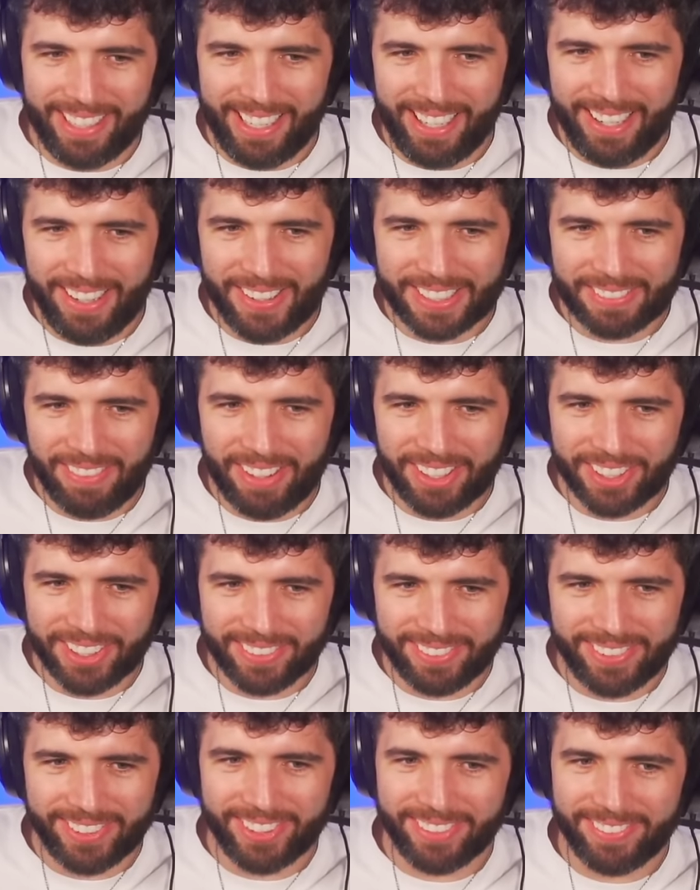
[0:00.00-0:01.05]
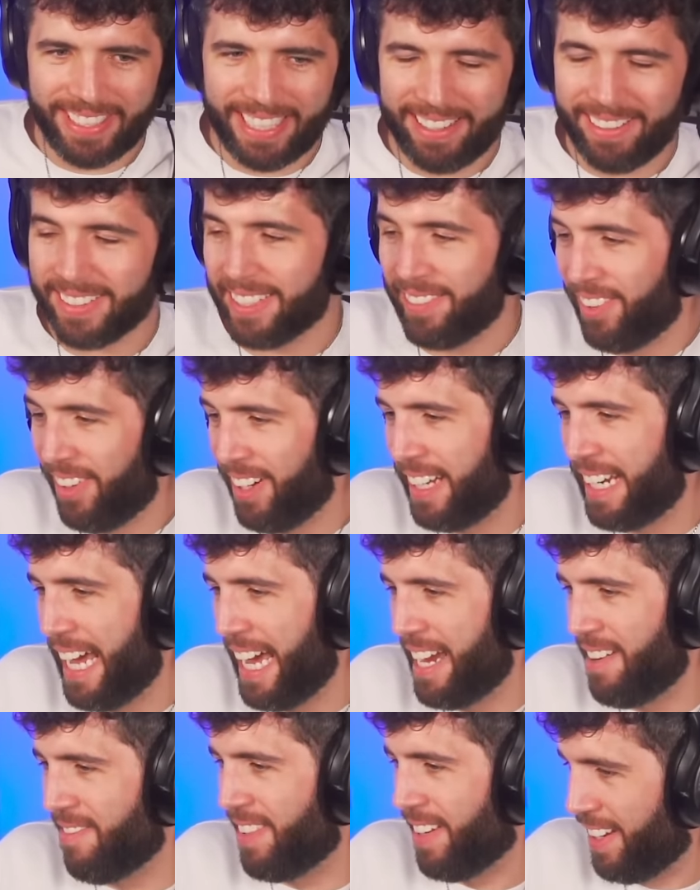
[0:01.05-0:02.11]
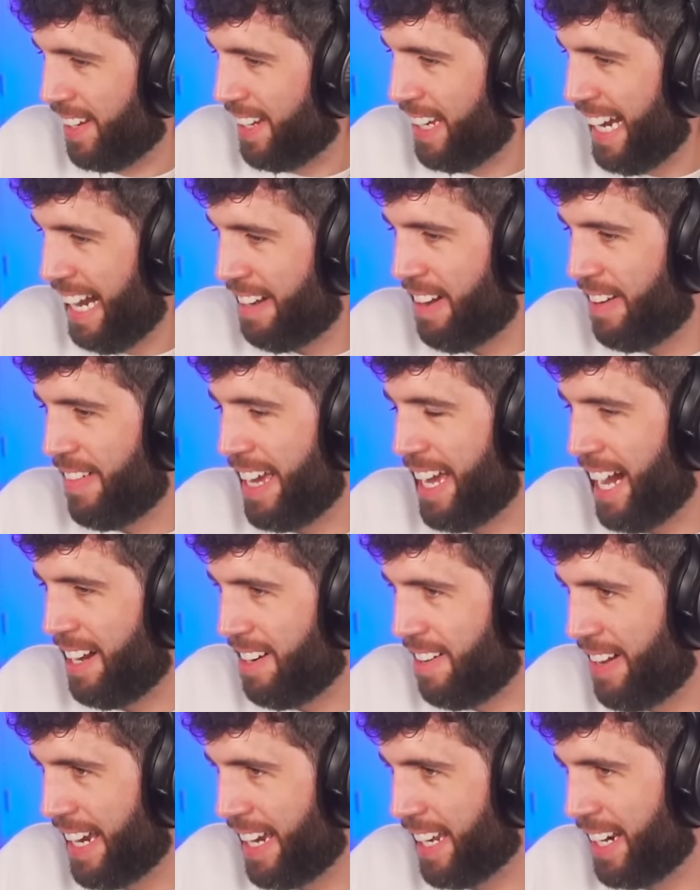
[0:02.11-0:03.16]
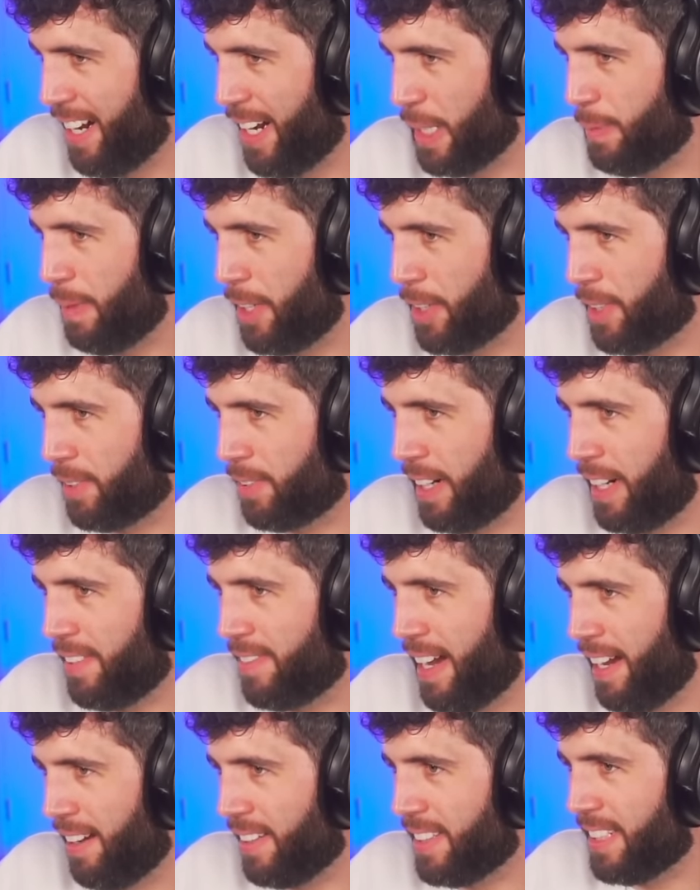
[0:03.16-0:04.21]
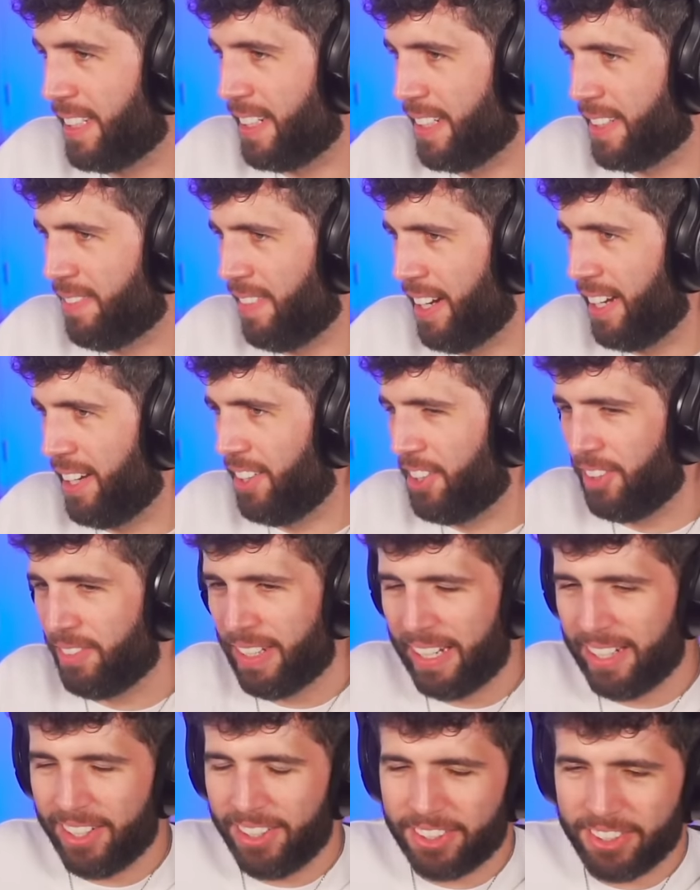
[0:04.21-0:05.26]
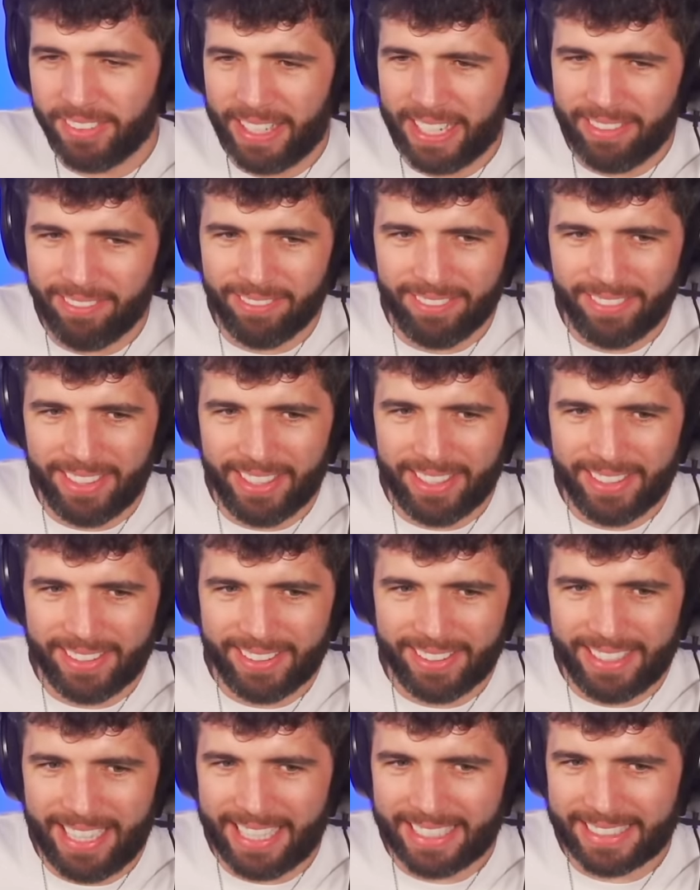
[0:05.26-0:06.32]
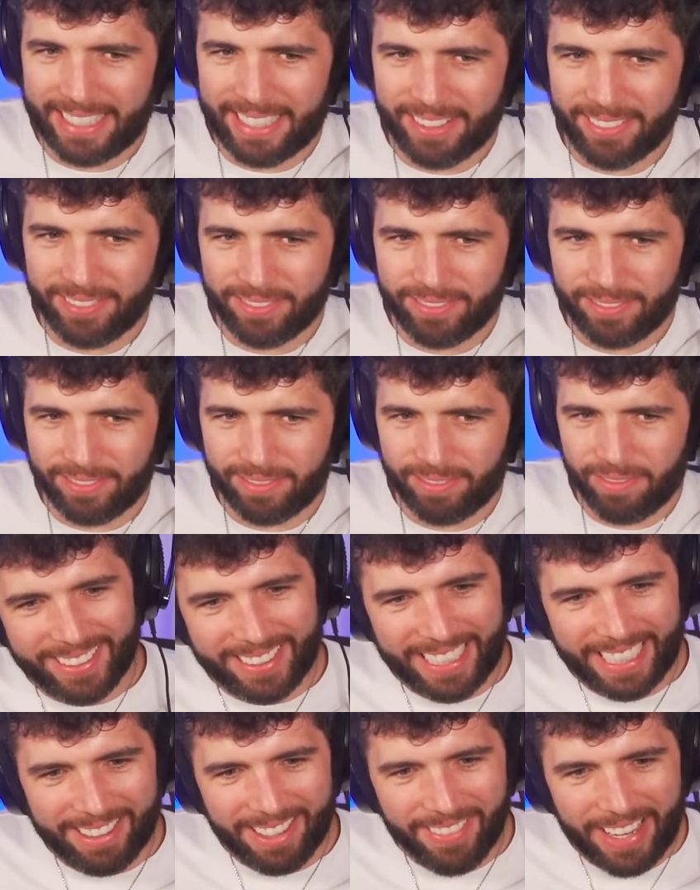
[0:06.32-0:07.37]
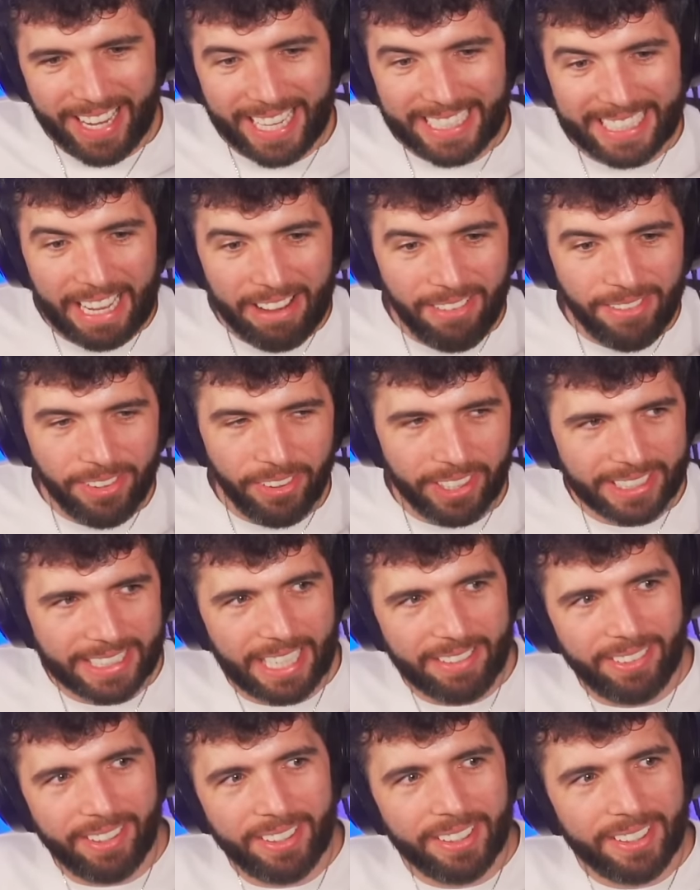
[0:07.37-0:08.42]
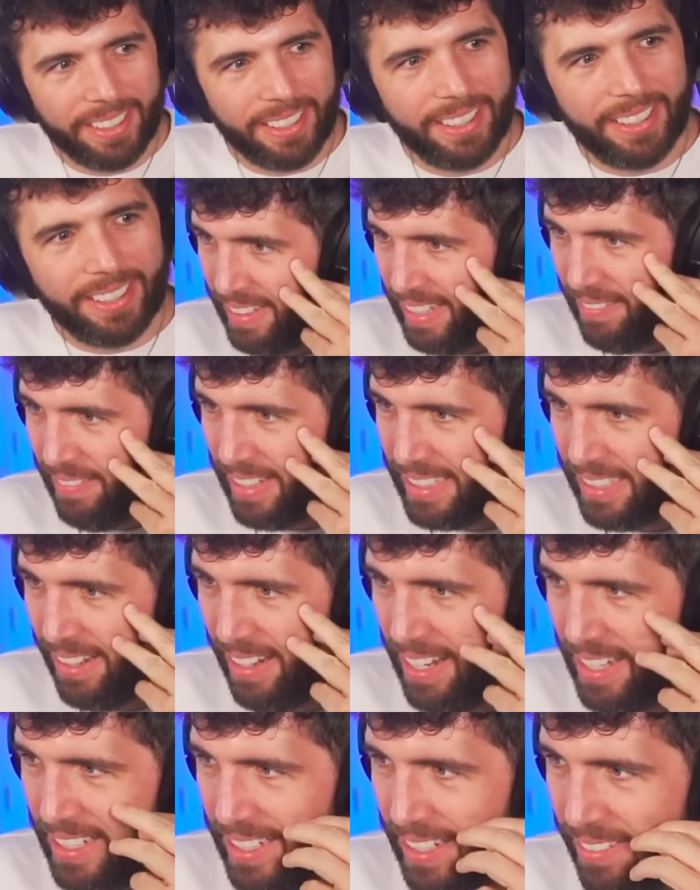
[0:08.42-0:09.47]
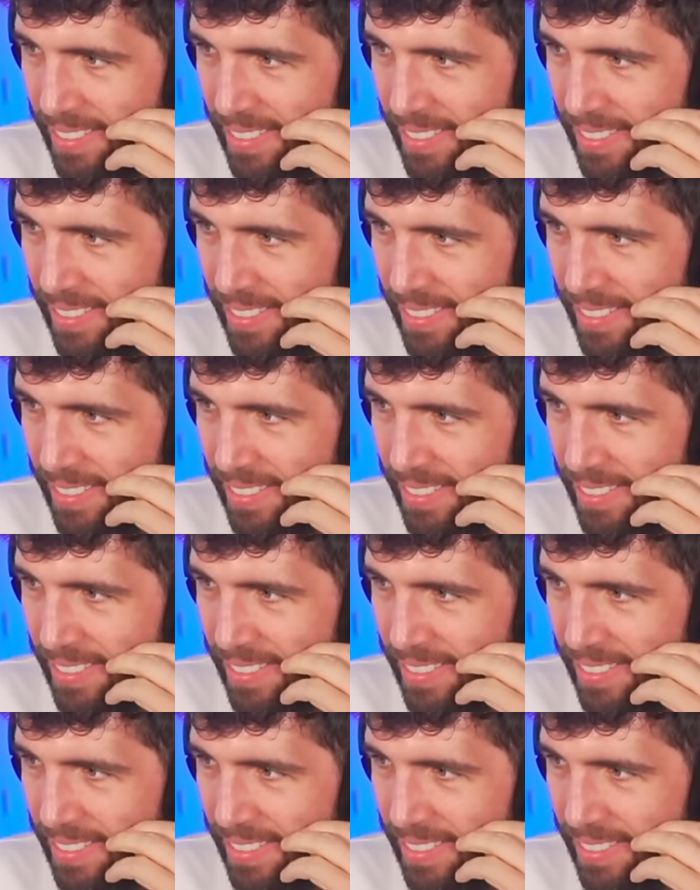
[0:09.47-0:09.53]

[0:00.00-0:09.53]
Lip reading: Ass Muncher 4000. What a name. I might make an Ass Muncher 3000 as my YouTube name. And that's it. Dear me, it's 11:47. Am I tired